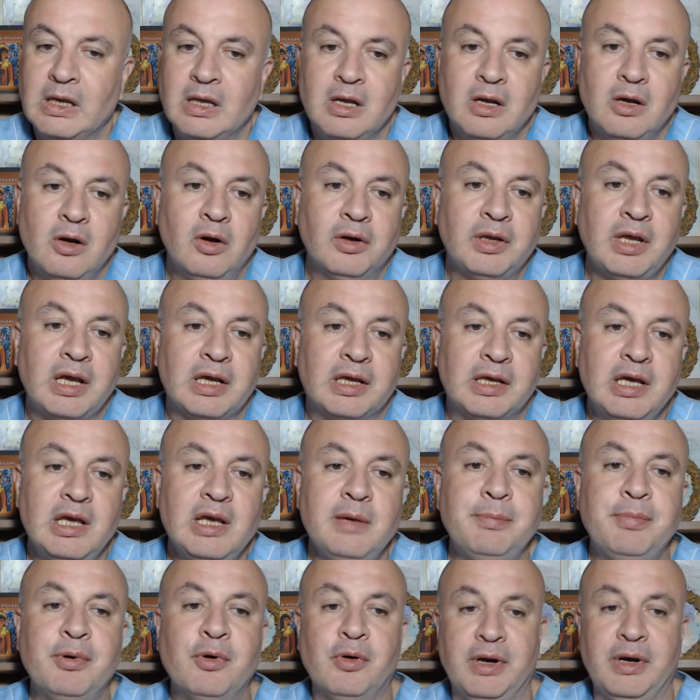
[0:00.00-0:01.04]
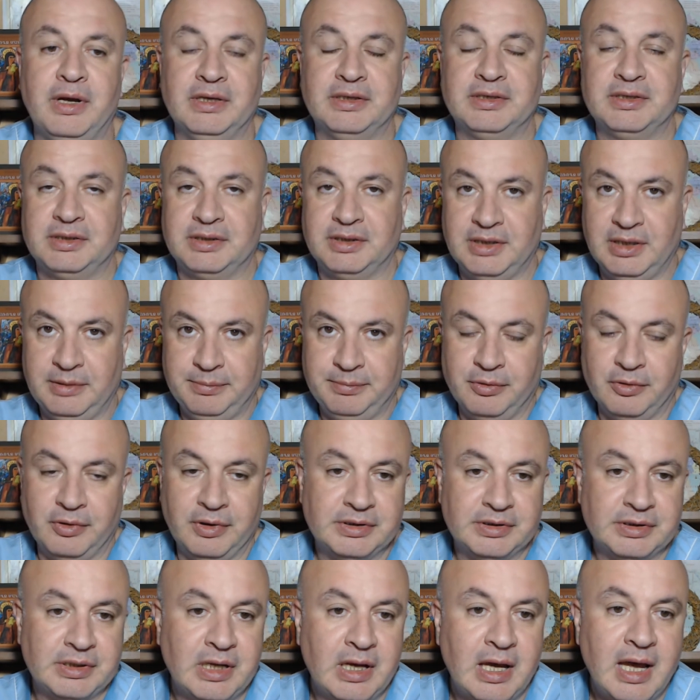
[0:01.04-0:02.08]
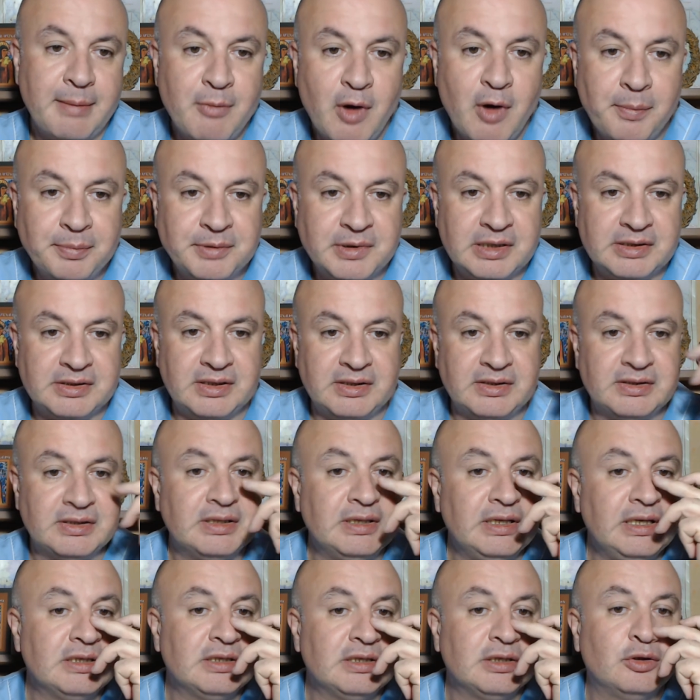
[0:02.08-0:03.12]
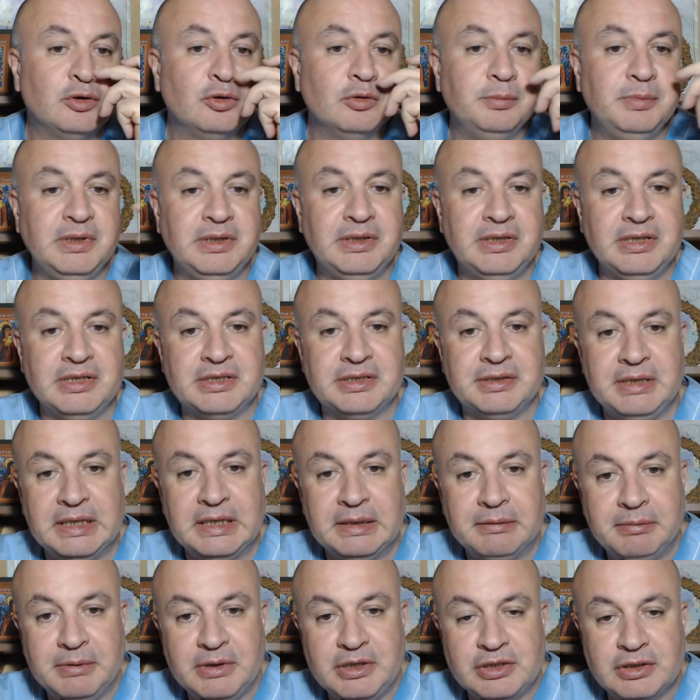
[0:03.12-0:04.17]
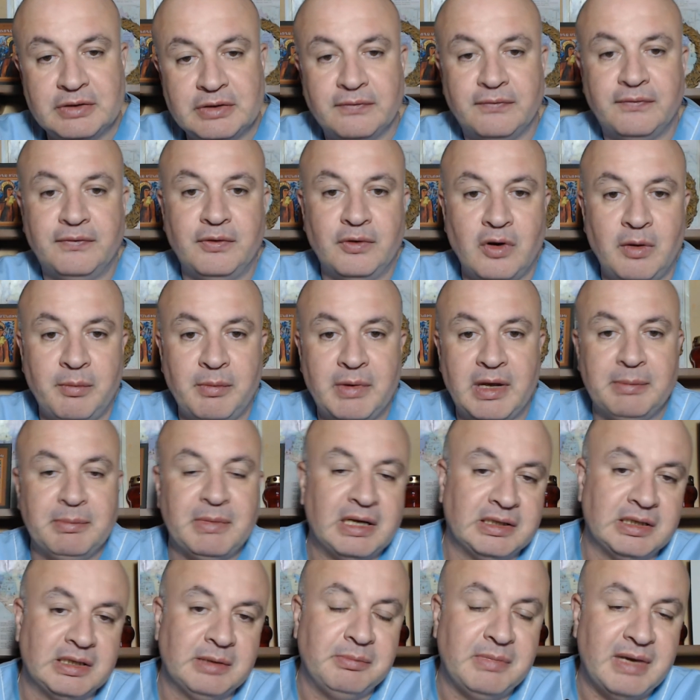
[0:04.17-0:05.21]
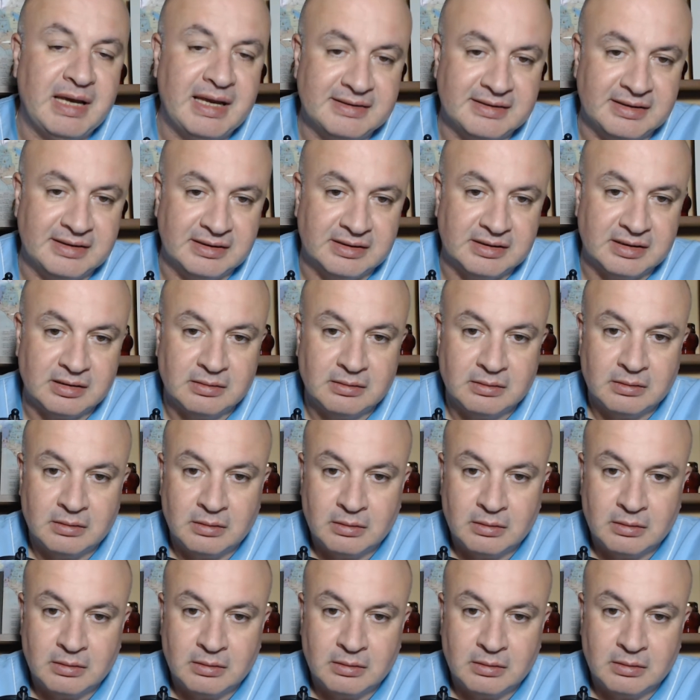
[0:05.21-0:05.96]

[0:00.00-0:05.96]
Okay, key points. Hemoptysis needs to be distinguished from hematemesis